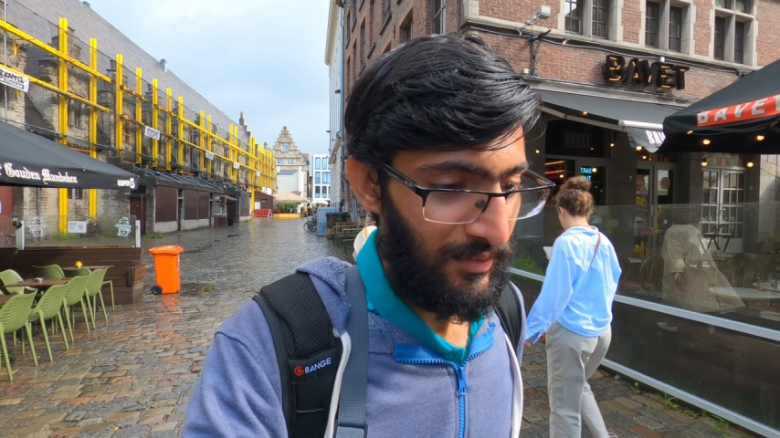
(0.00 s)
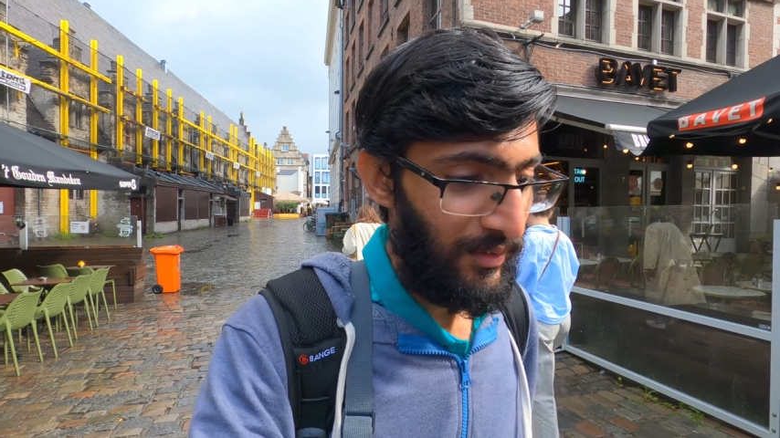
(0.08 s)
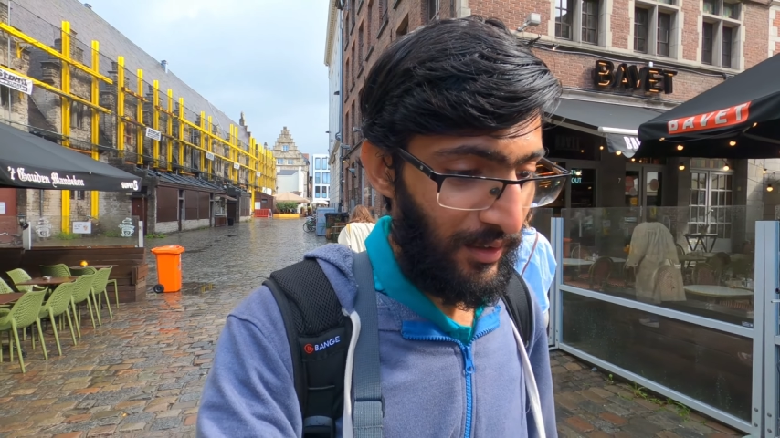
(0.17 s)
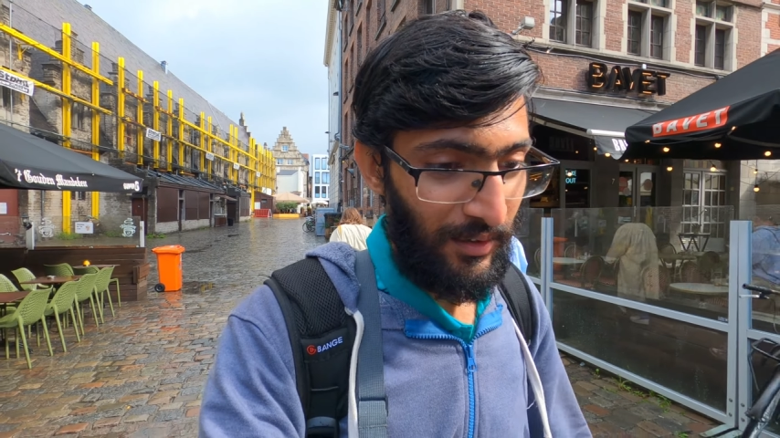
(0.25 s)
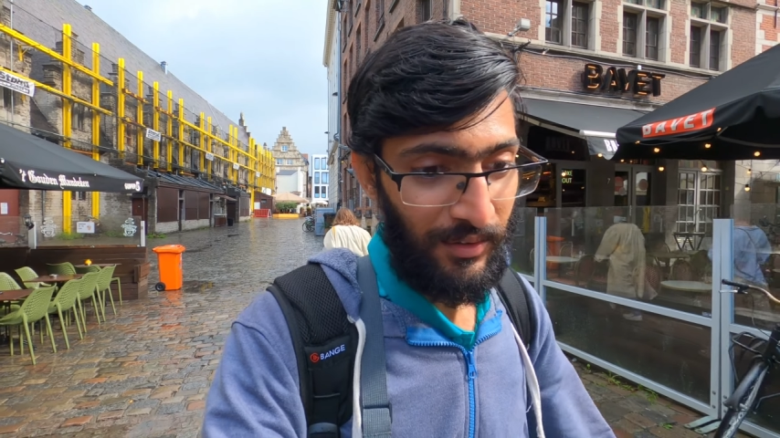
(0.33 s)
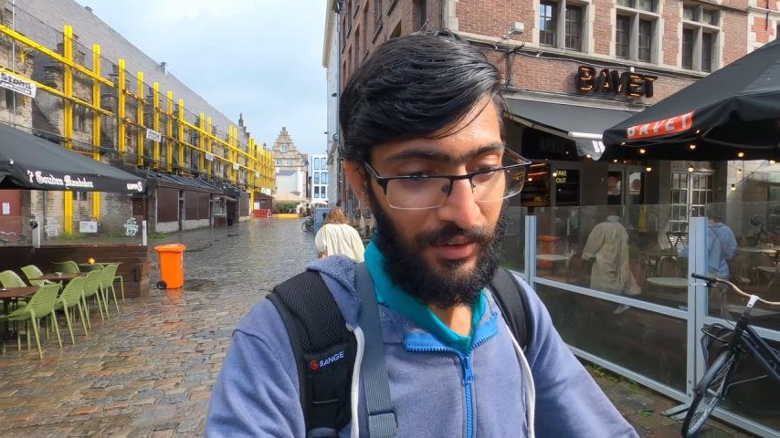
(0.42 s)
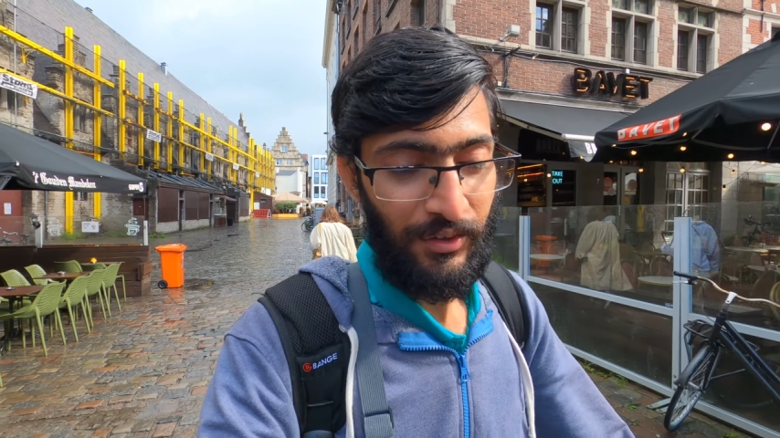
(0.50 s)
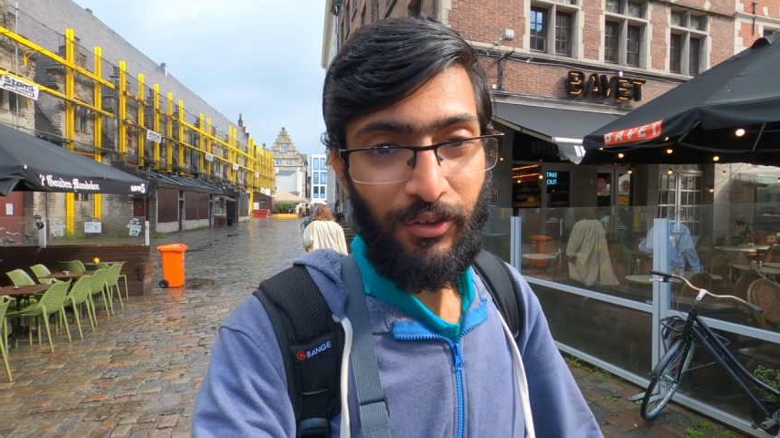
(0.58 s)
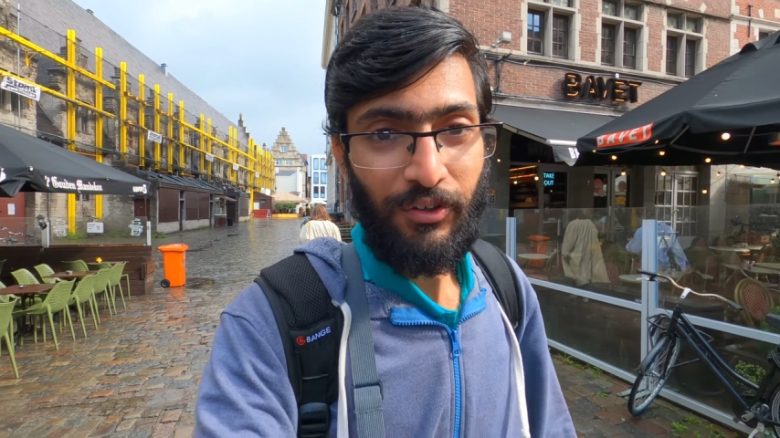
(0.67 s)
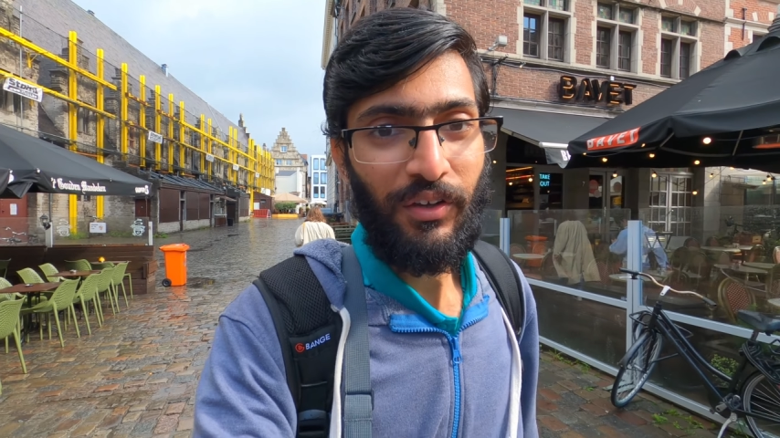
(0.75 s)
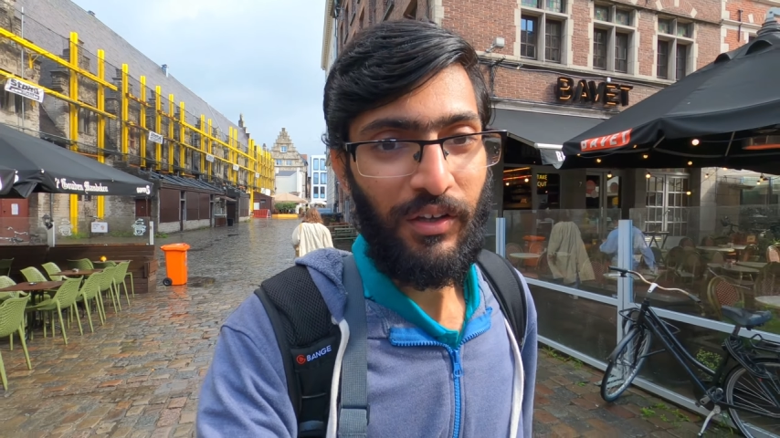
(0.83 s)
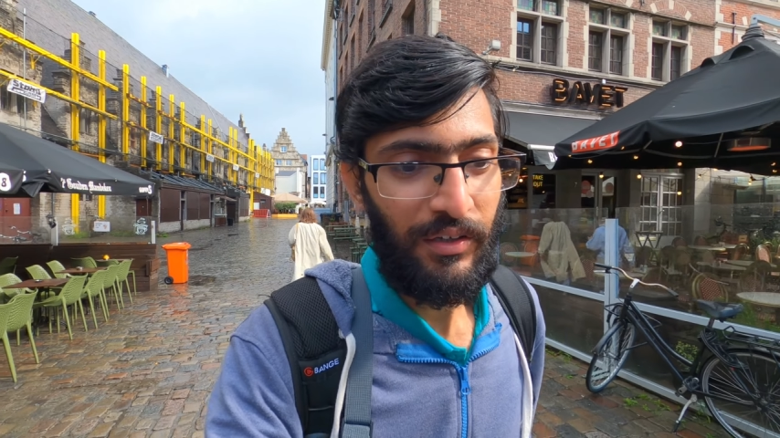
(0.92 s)
yeah, it
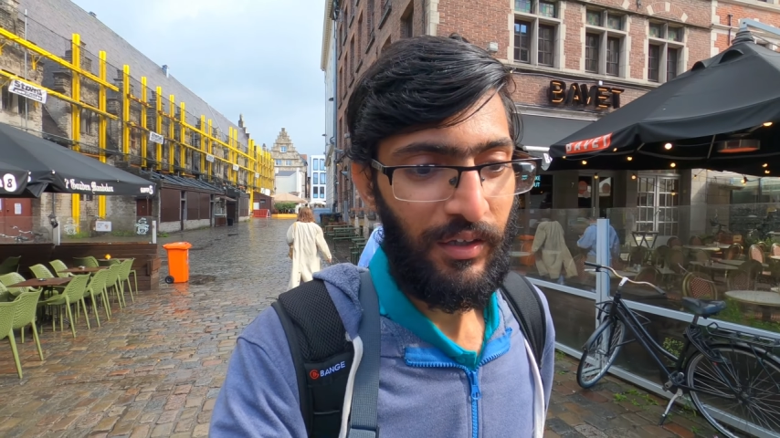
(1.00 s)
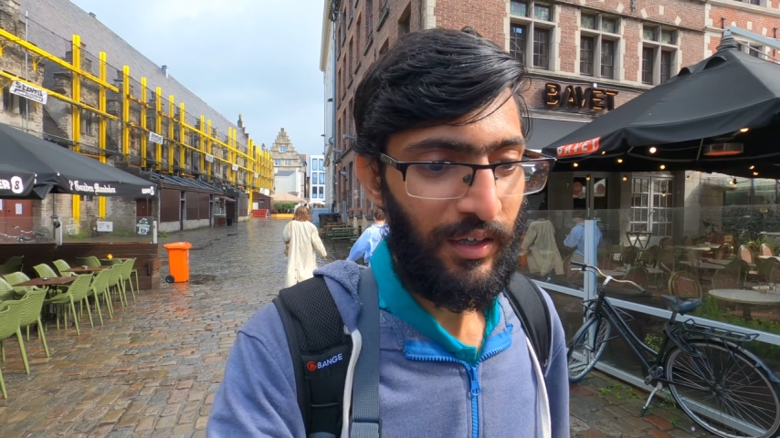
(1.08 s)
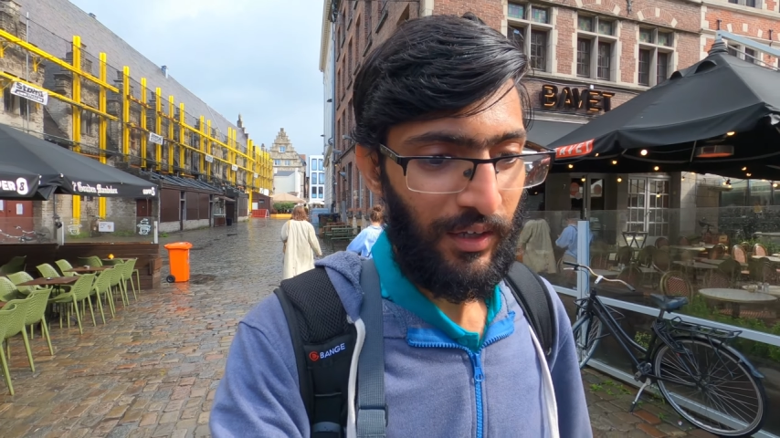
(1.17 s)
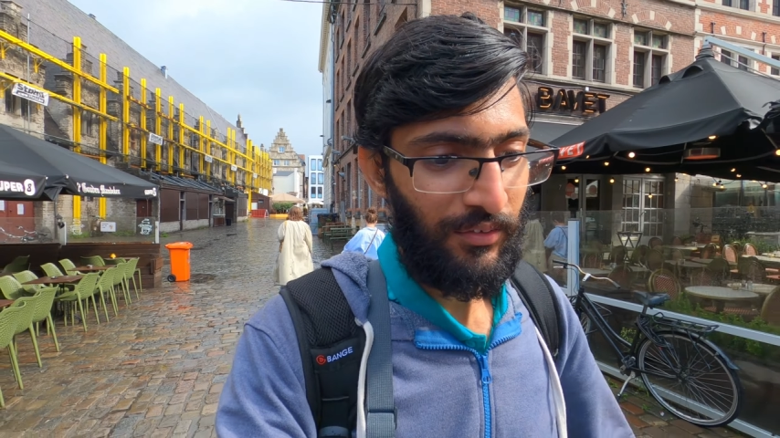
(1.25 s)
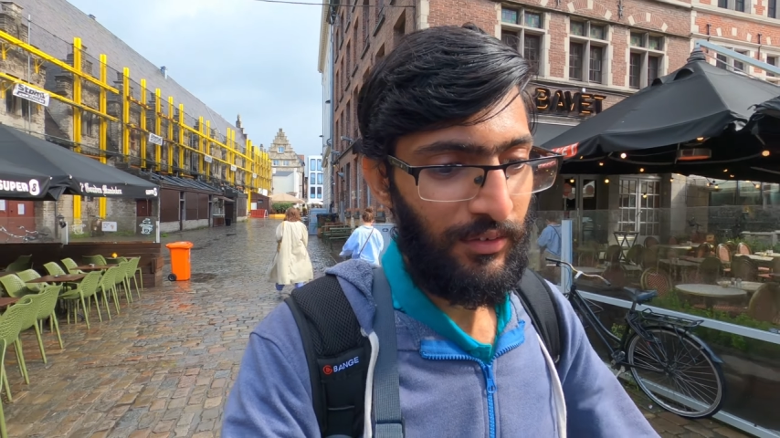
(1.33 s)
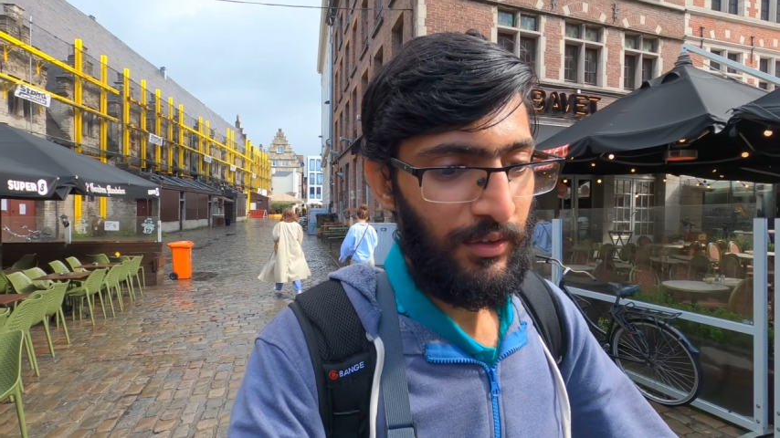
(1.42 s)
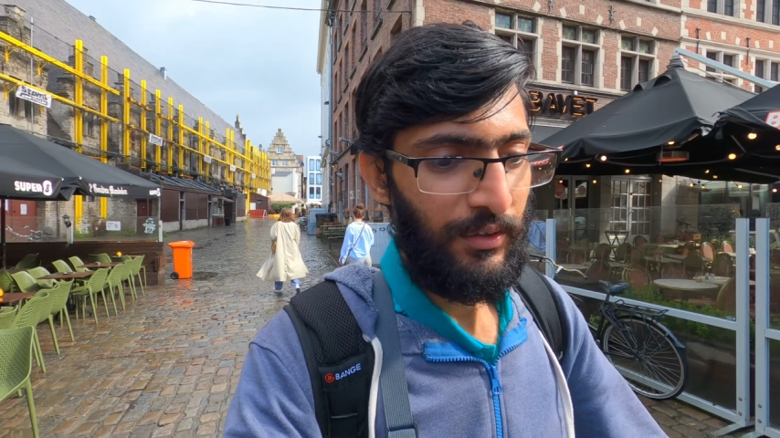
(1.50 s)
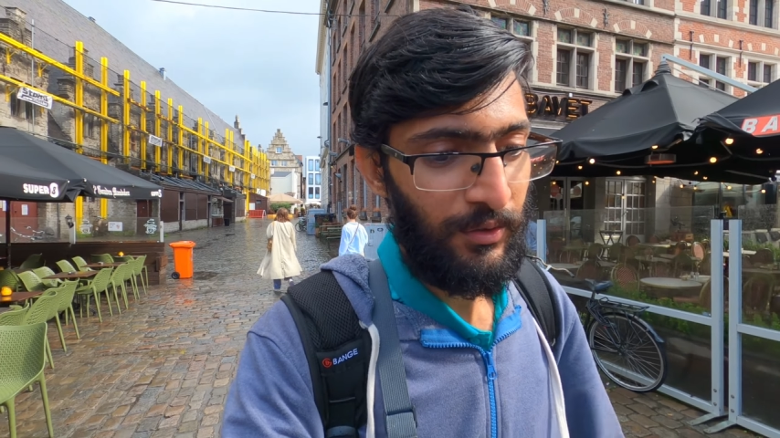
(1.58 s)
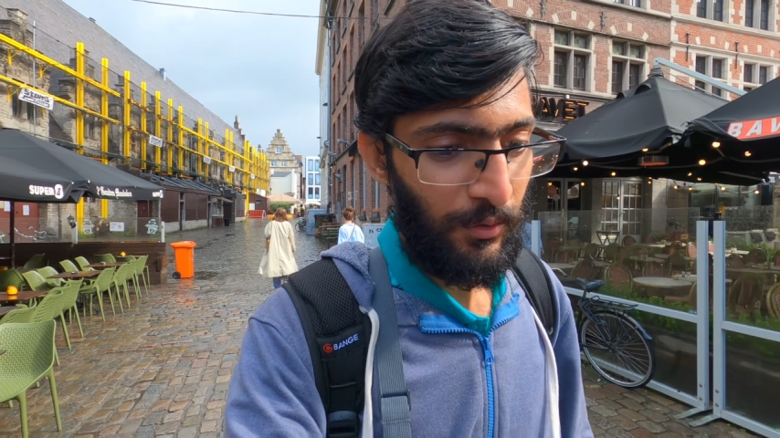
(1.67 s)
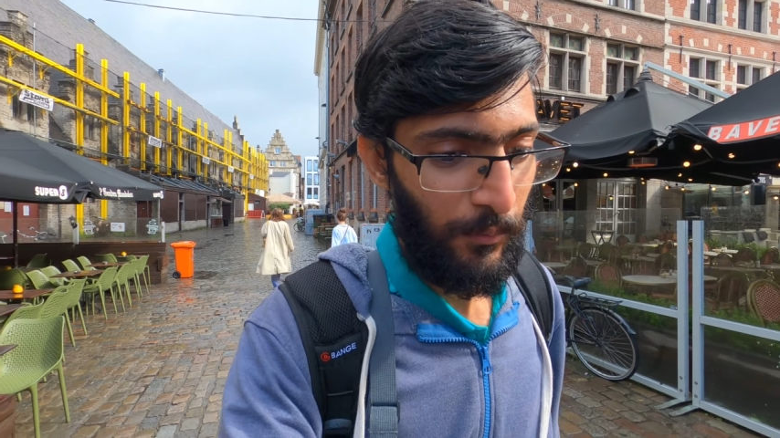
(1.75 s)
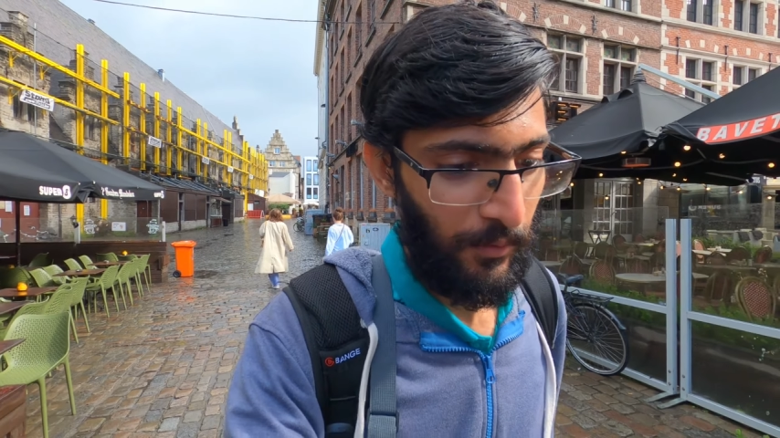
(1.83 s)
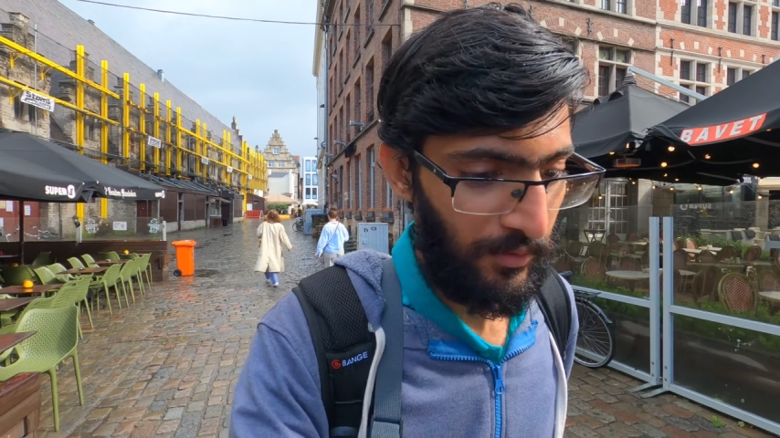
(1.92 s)
was a headache actually
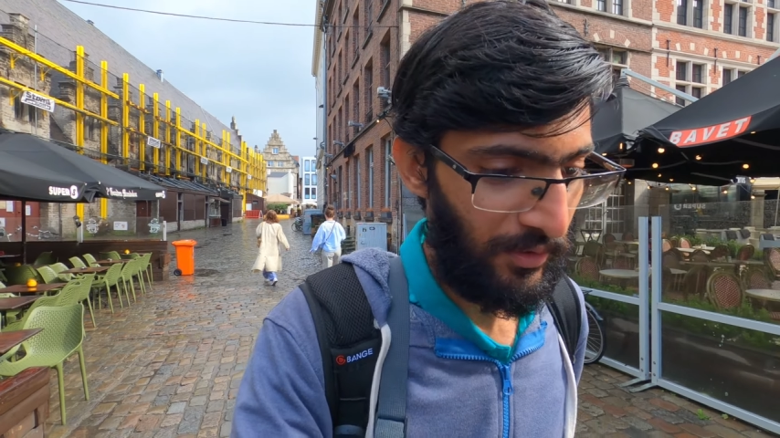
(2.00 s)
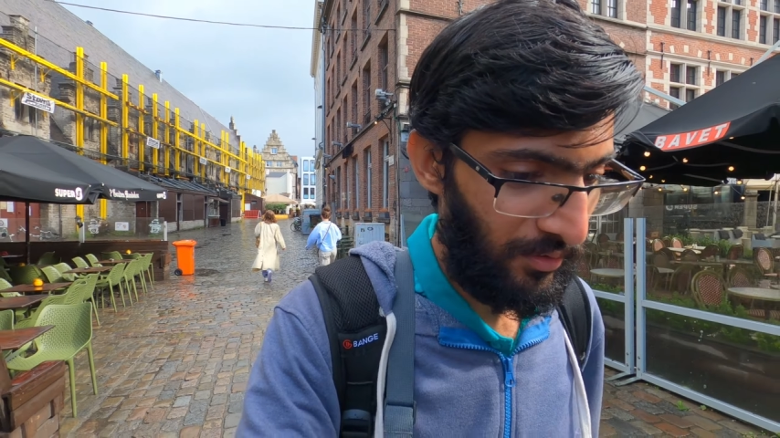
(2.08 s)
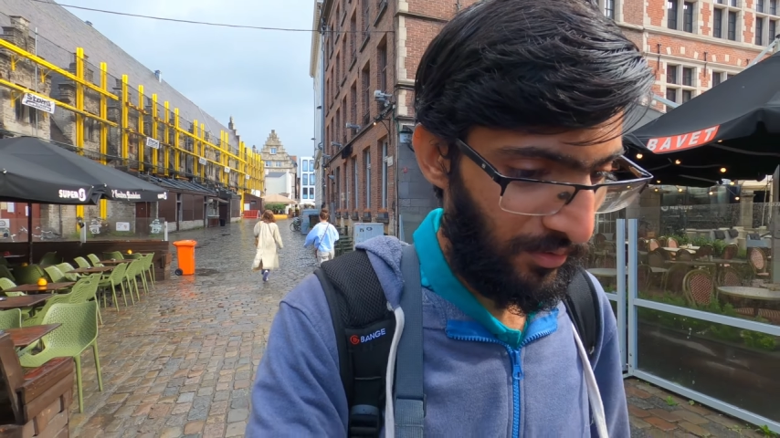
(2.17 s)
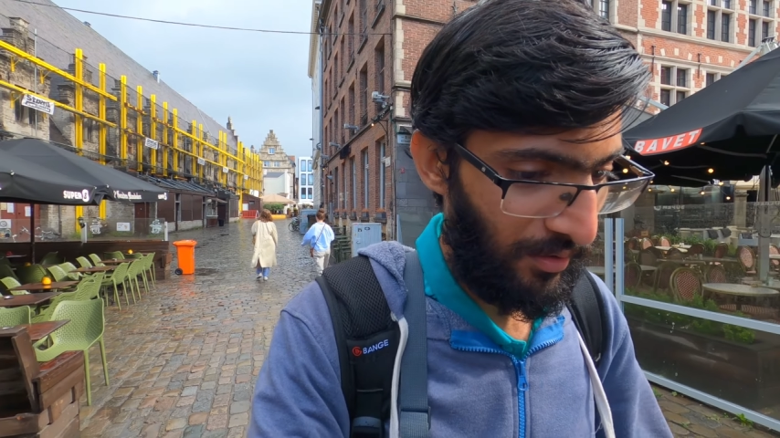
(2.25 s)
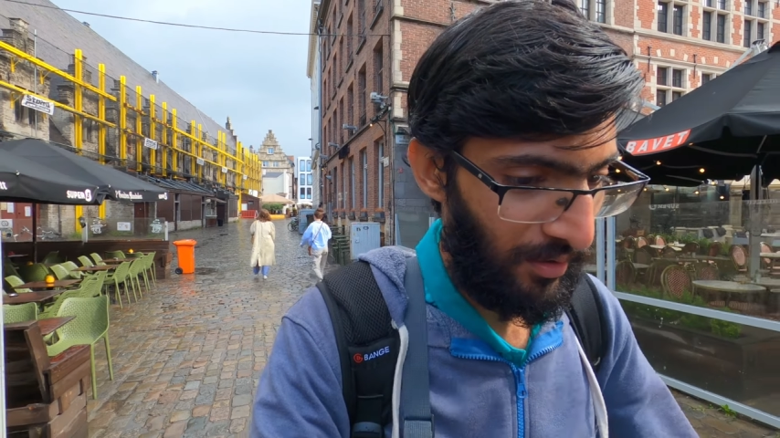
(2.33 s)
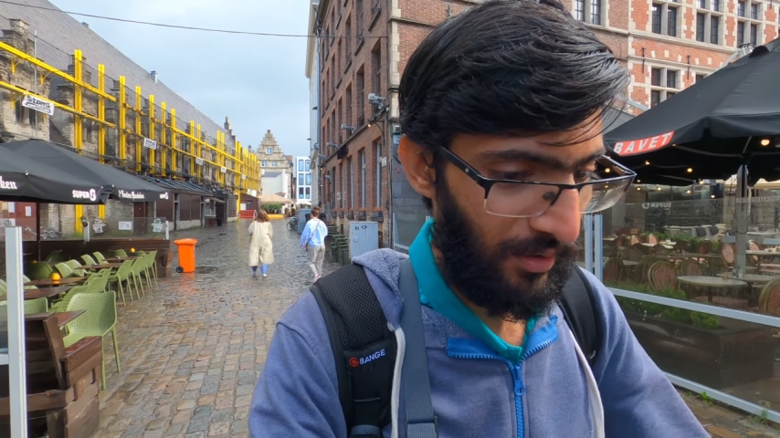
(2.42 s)
to be honest.